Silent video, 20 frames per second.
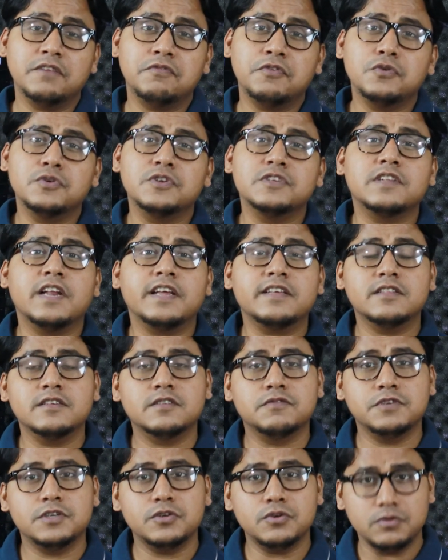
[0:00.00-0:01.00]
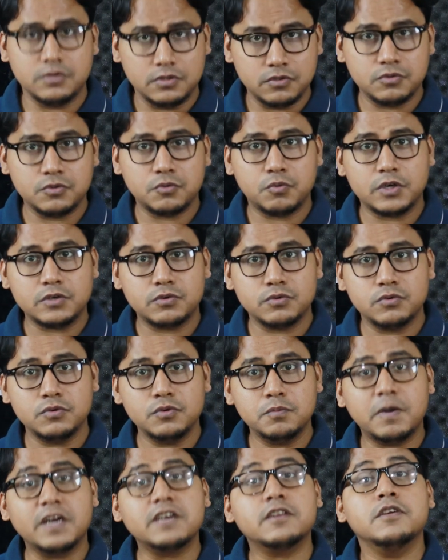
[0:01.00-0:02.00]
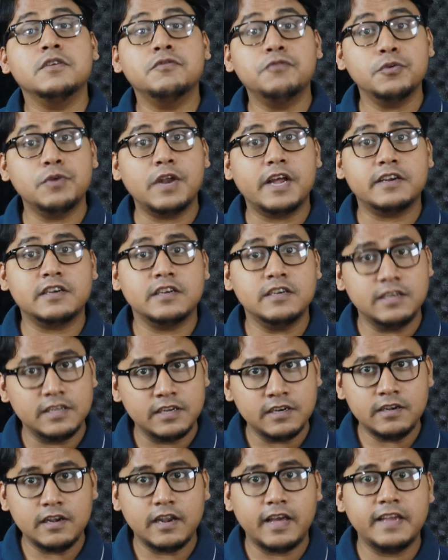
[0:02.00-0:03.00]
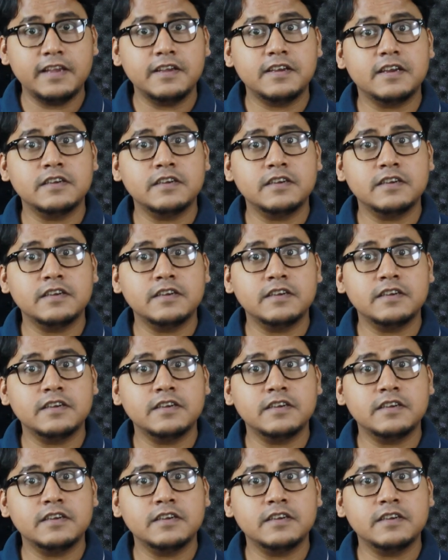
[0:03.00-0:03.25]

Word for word: If you dislike this video you know what to do but if you liked it hit like,